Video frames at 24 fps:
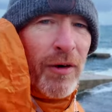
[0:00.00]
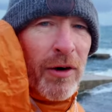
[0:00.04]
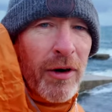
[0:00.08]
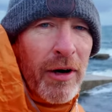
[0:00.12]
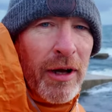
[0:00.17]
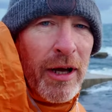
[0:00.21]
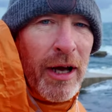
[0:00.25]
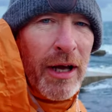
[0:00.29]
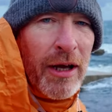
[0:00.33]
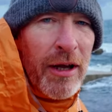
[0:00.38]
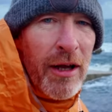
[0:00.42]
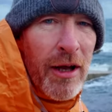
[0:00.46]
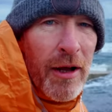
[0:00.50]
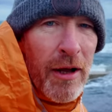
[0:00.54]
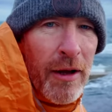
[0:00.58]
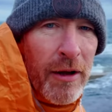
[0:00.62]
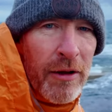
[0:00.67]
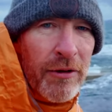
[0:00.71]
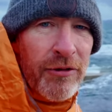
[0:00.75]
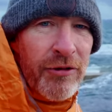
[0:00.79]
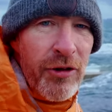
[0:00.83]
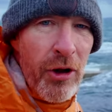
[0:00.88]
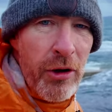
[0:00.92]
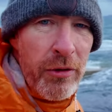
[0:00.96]
for a
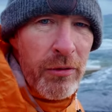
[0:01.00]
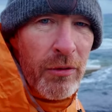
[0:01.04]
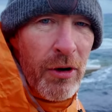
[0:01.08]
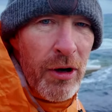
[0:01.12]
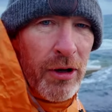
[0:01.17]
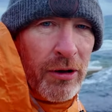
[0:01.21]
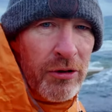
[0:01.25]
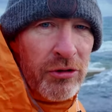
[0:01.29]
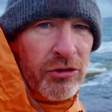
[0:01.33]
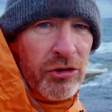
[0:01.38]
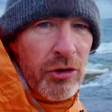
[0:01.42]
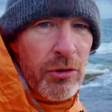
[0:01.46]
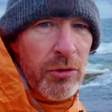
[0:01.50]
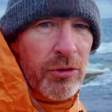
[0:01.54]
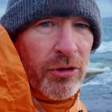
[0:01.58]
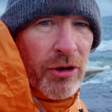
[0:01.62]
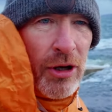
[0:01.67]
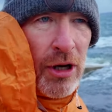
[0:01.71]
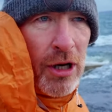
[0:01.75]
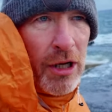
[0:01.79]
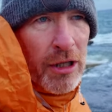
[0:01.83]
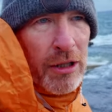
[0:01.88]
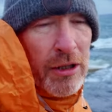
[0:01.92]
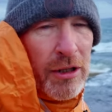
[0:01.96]
sunrise shoot
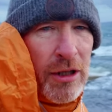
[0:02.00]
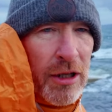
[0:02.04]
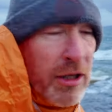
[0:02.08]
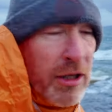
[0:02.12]
on